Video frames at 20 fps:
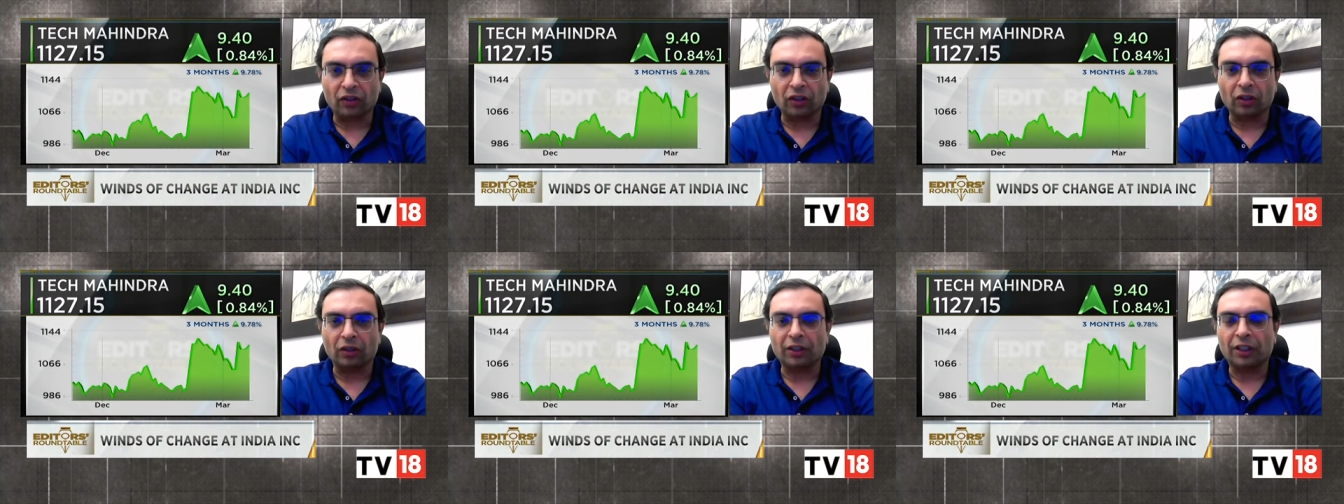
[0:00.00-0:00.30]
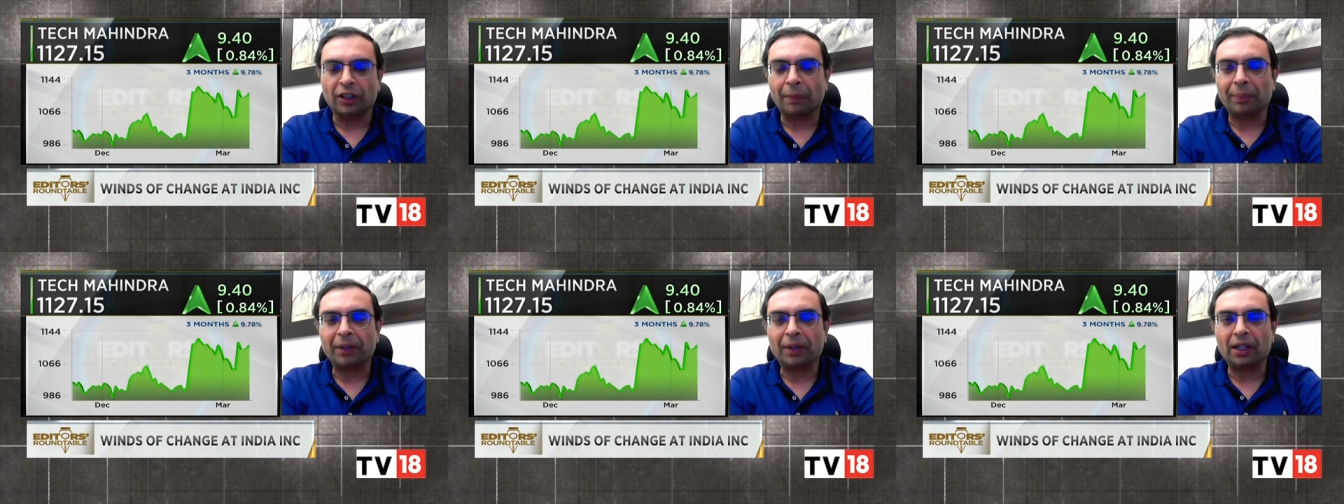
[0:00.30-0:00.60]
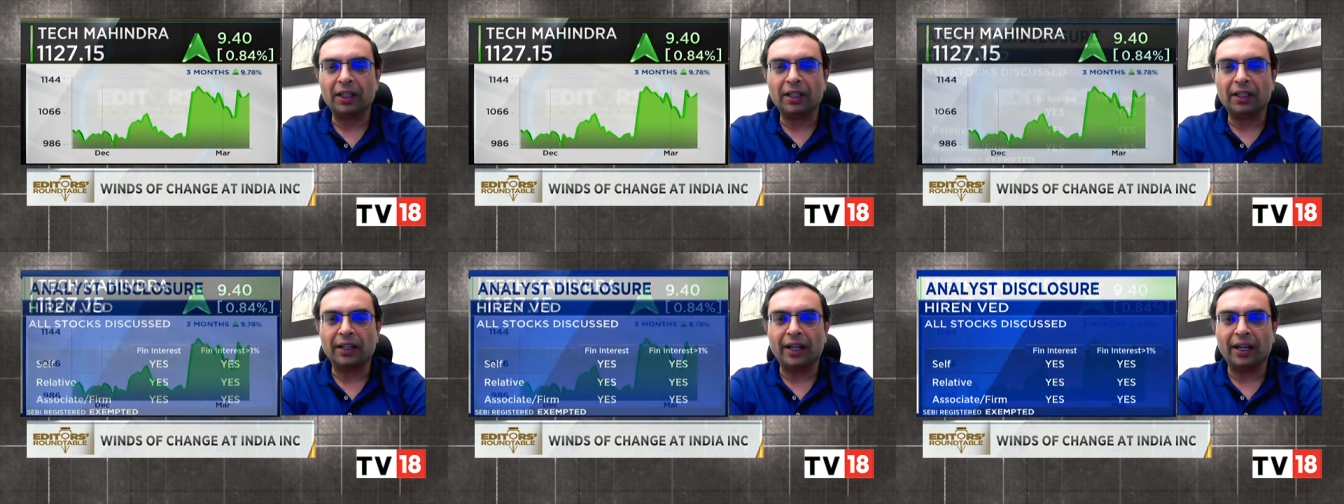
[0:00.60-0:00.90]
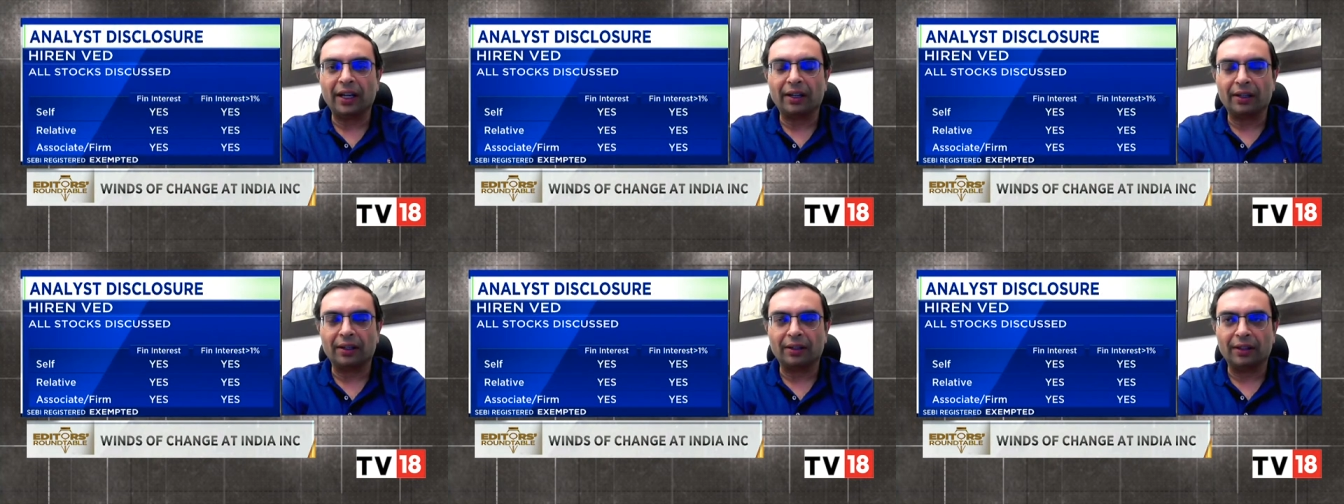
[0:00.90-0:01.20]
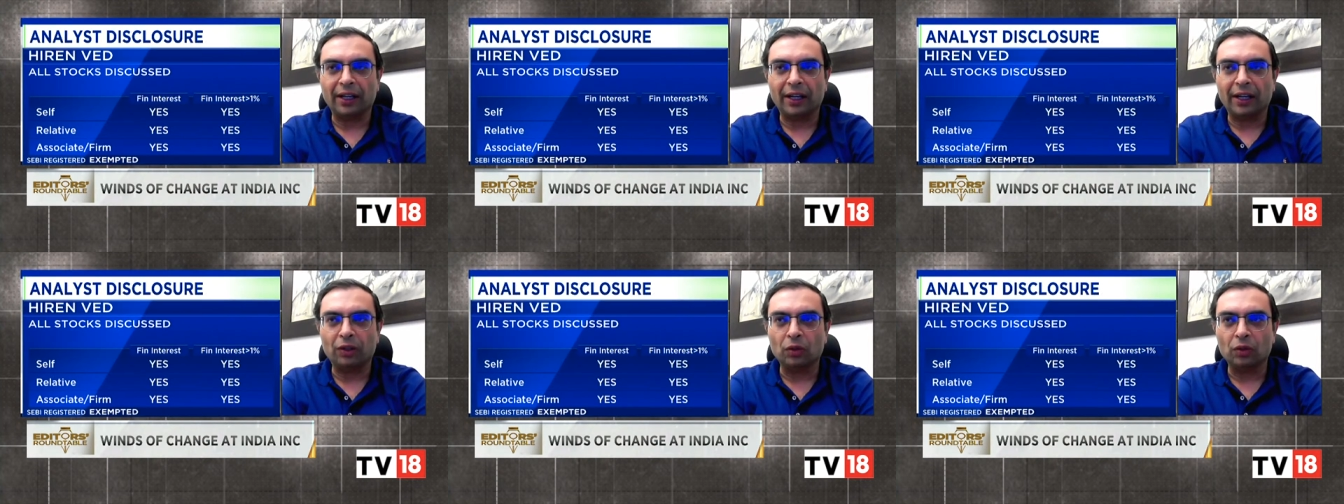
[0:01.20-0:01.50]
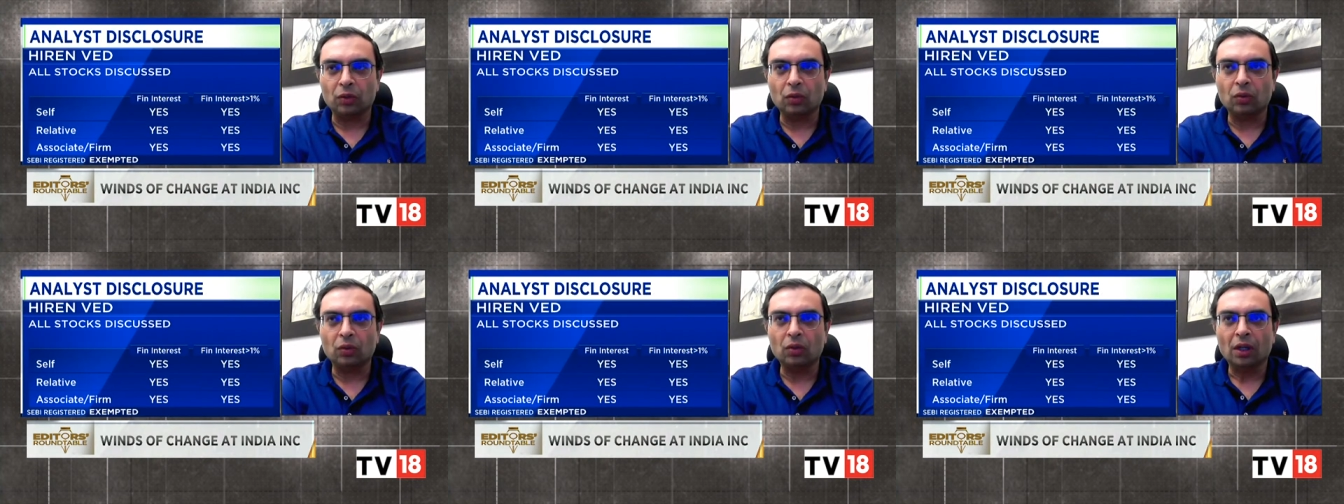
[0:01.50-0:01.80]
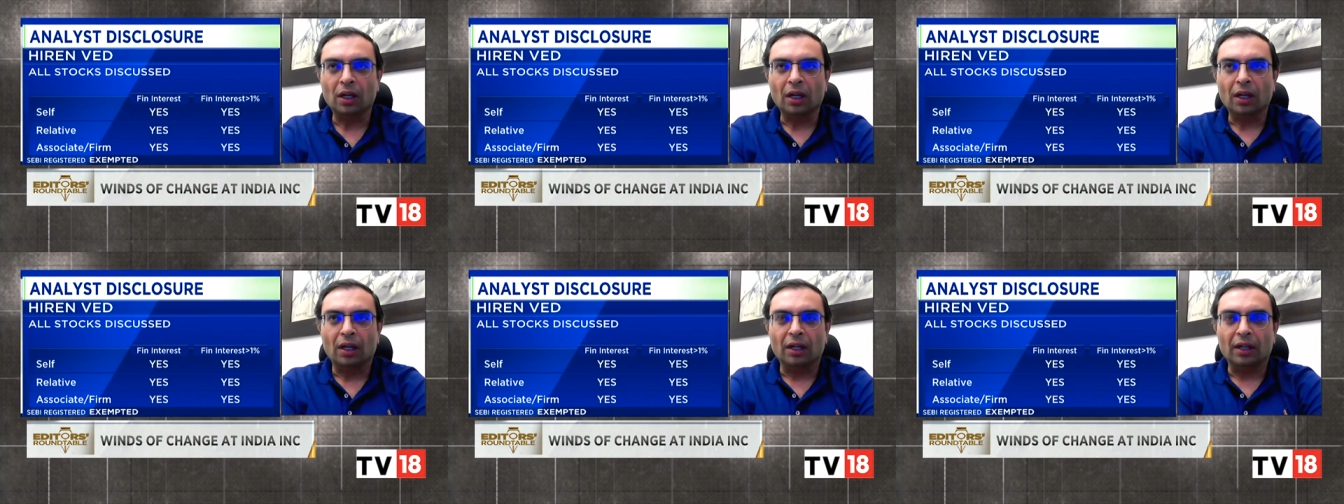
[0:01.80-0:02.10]
So typically they, they
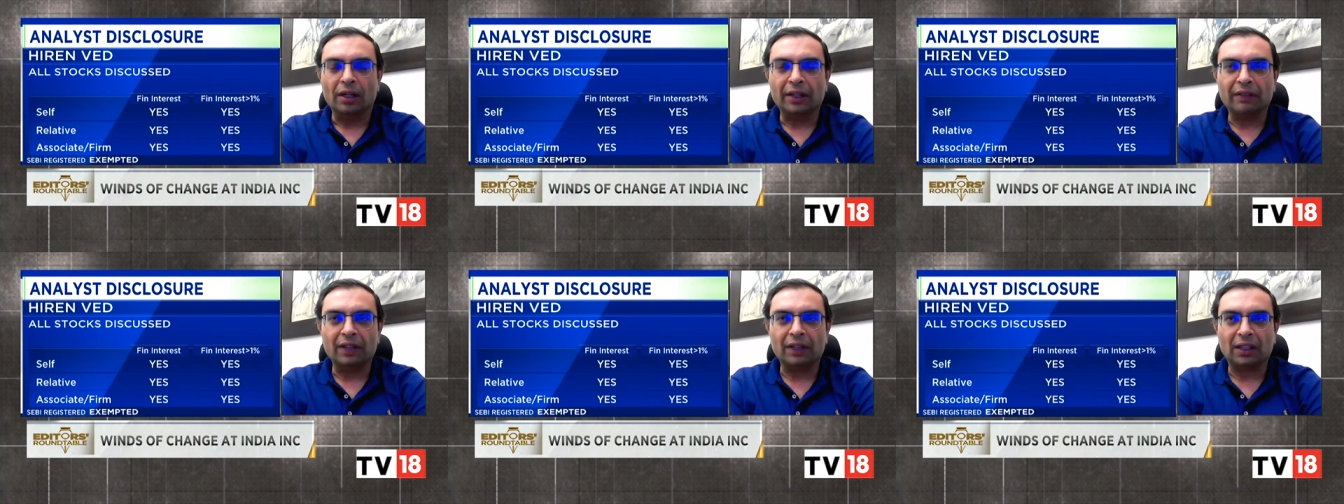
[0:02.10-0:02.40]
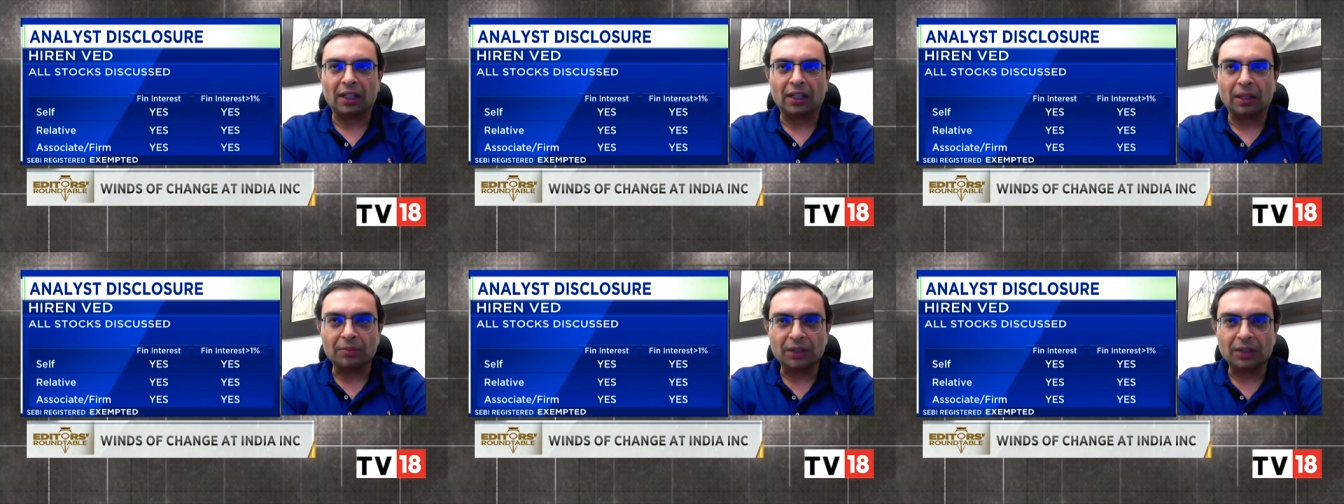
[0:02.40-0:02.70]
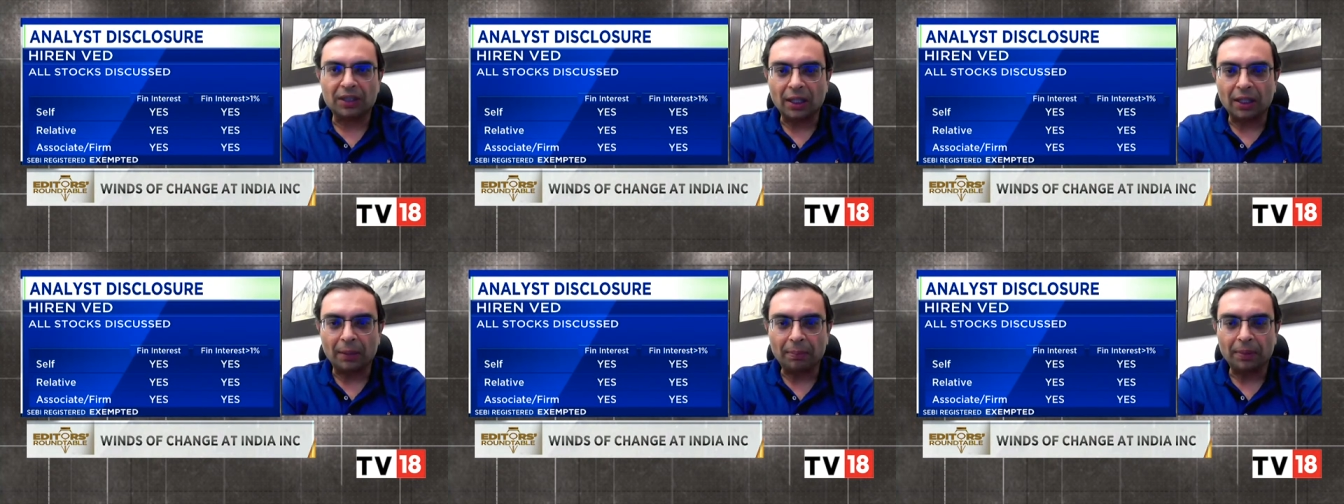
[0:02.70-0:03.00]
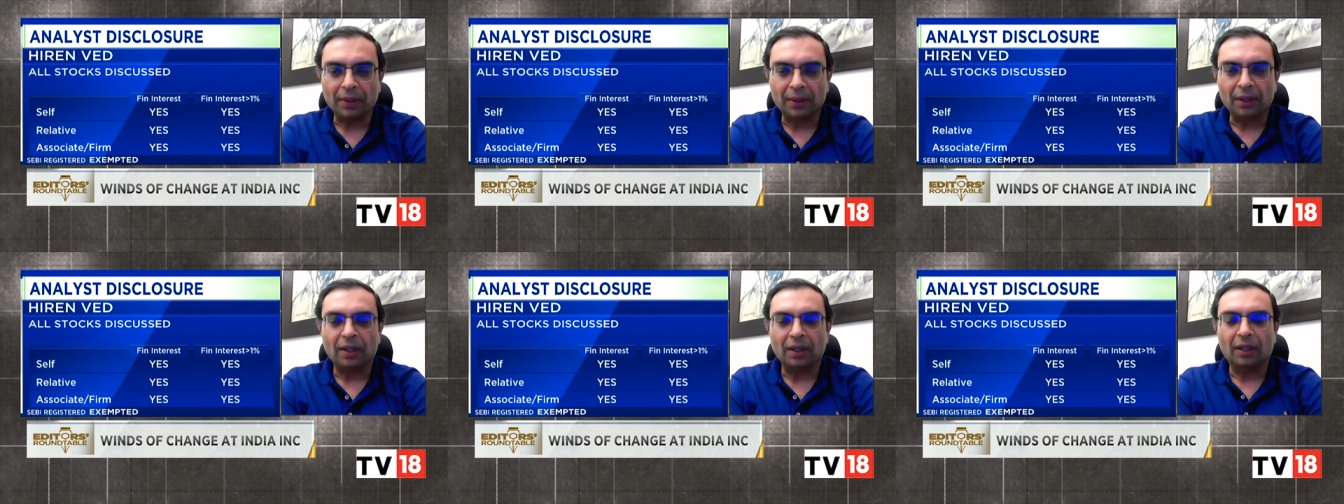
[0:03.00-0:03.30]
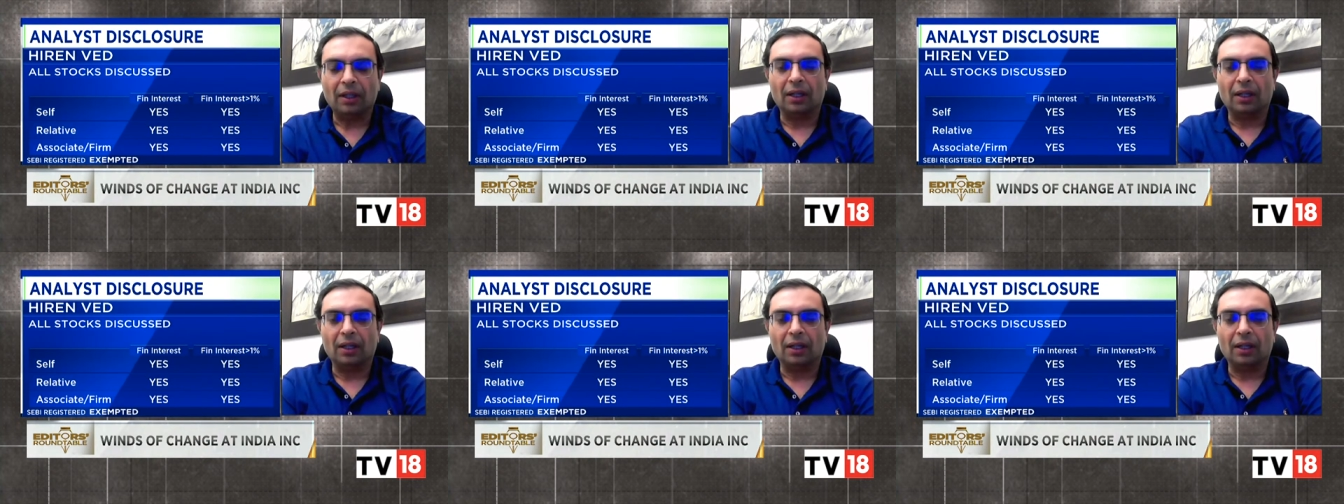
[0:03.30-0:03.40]
do give a thumbs up.